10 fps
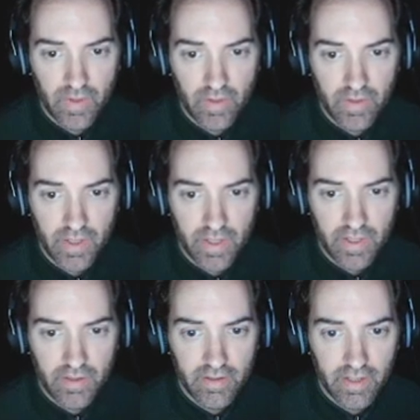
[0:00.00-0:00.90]
Okay,
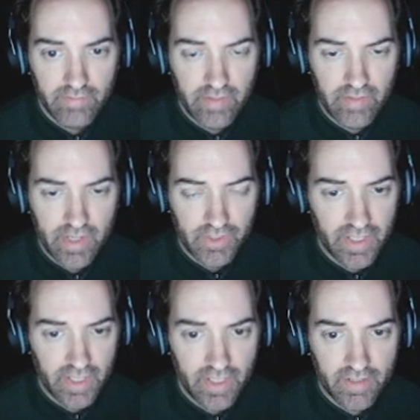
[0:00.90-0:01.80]
I've never actually
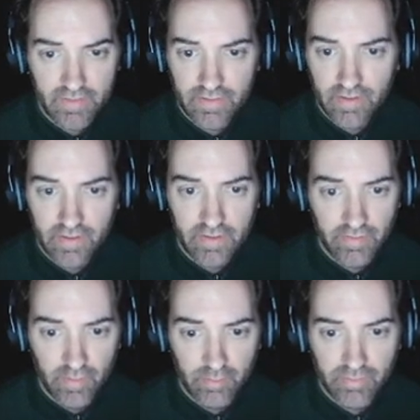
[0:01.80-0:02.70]
hit all of
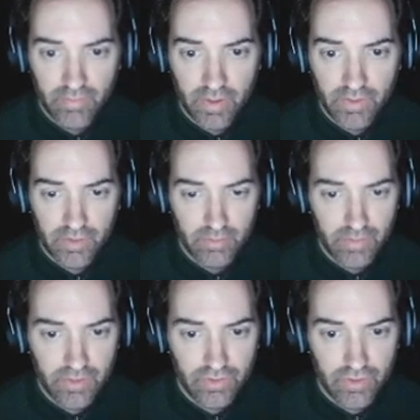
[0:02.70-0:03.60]
them before, so I'm
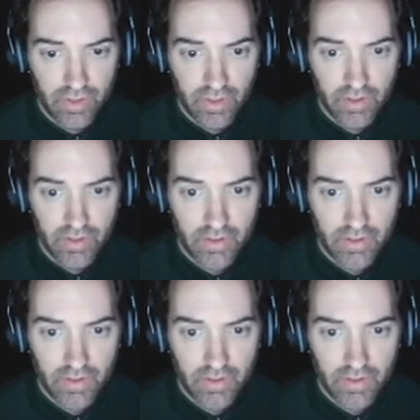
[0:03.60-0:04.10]
not sure